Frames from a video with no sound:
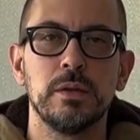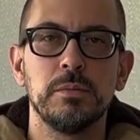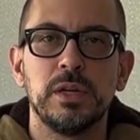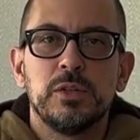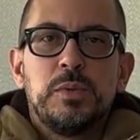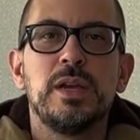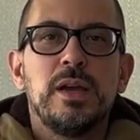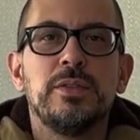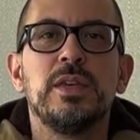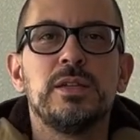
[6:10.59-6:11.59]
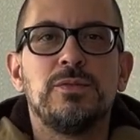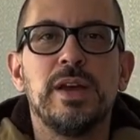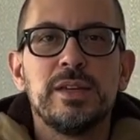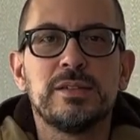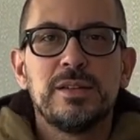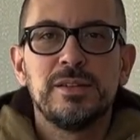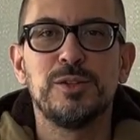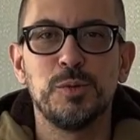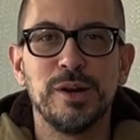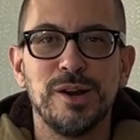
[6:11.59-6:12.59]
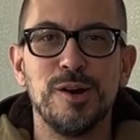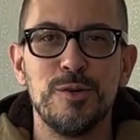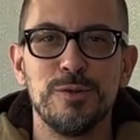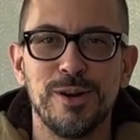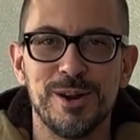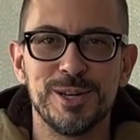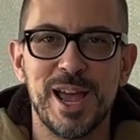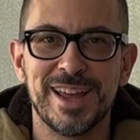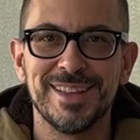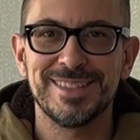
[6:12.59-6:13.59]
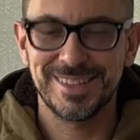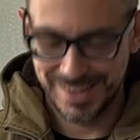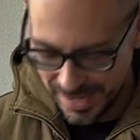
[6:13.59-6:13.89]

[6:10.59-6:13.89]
because we got this vest to wear over our jackets.